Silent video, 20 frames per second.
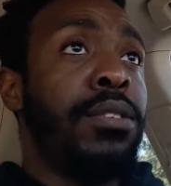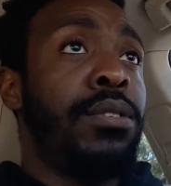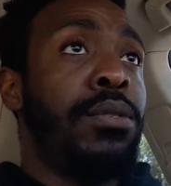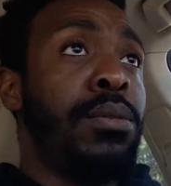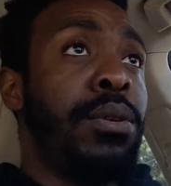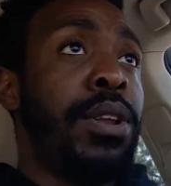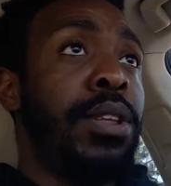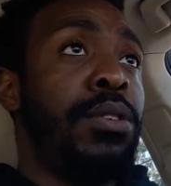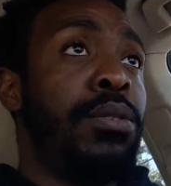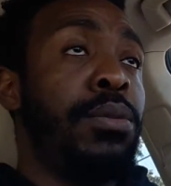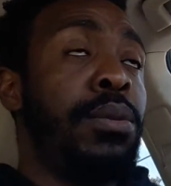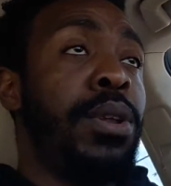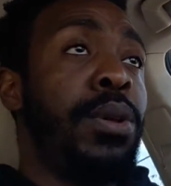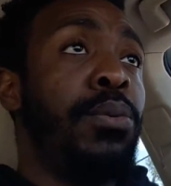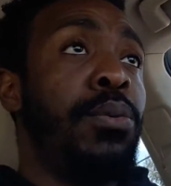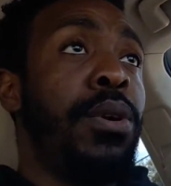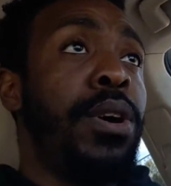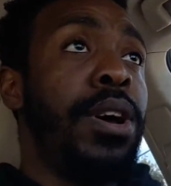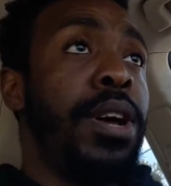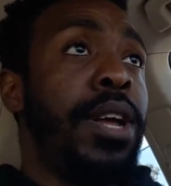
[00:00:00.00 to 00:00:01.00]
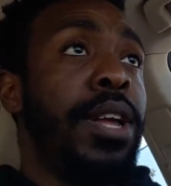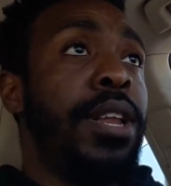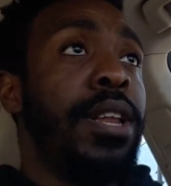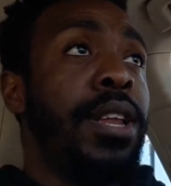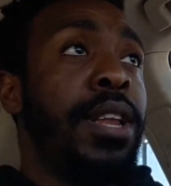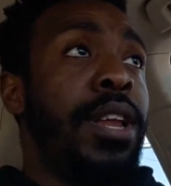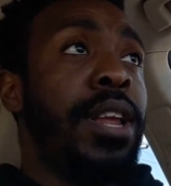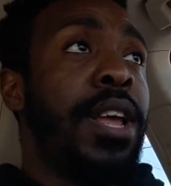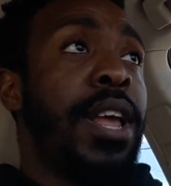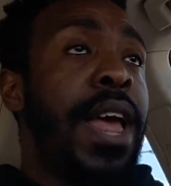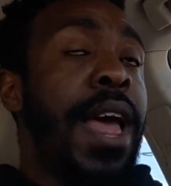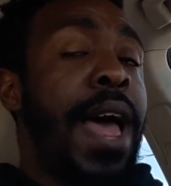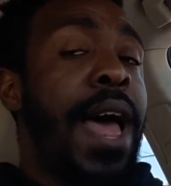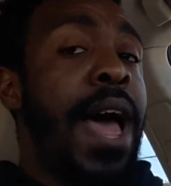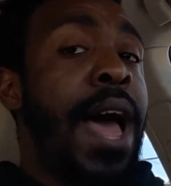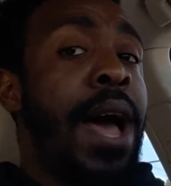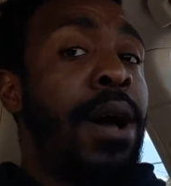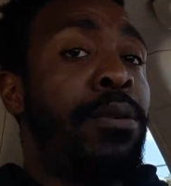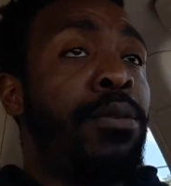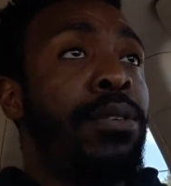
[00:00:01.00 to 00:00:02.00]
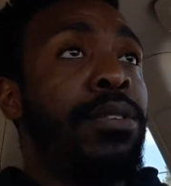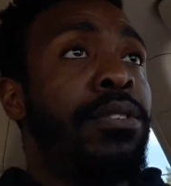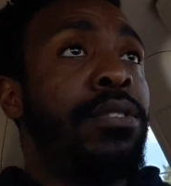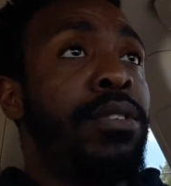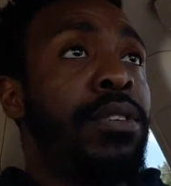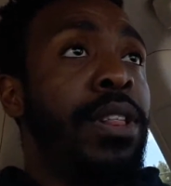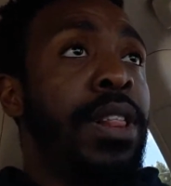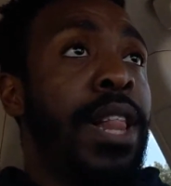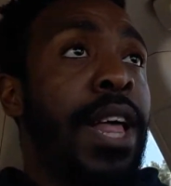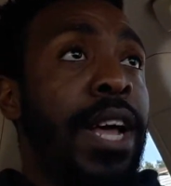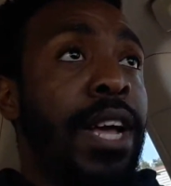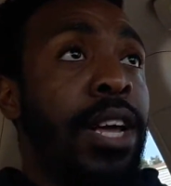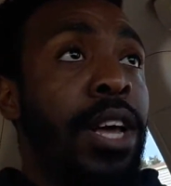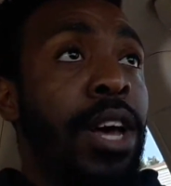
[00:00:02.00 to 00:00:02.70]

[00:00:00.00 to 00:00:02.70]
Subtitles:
2021, I was let